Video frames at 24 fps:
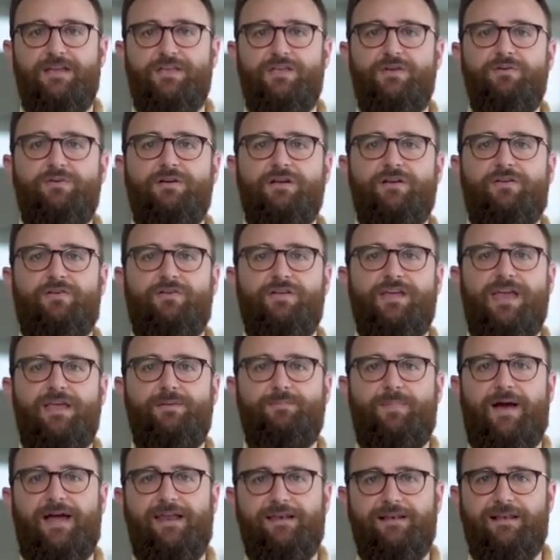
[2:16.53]
you can
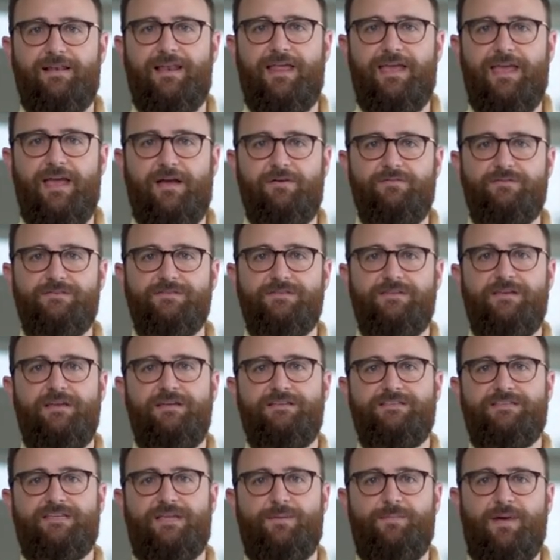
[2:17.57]
create panel layouts,
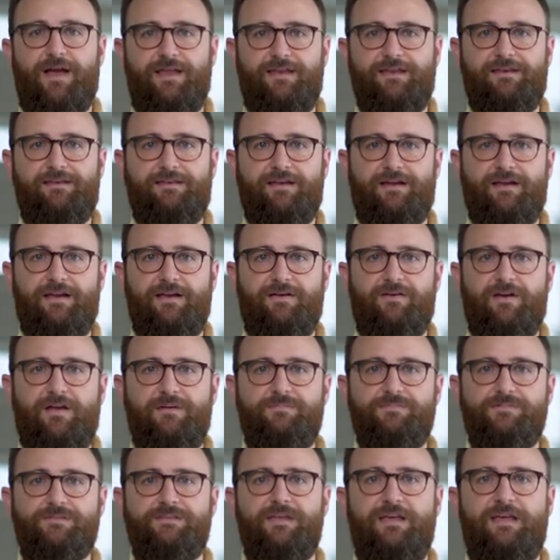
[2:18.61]
schematic
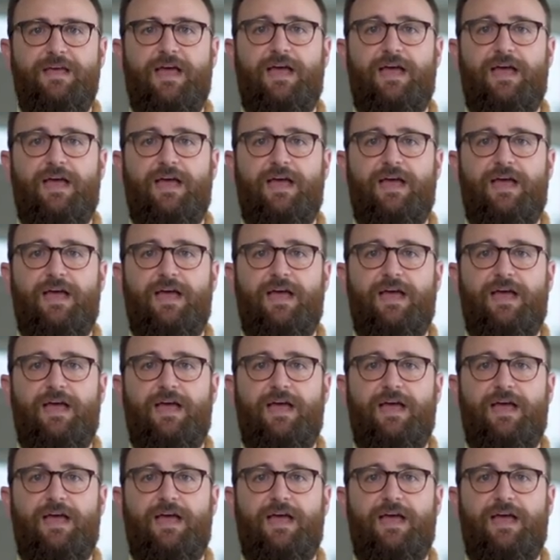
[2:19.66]
diagrams,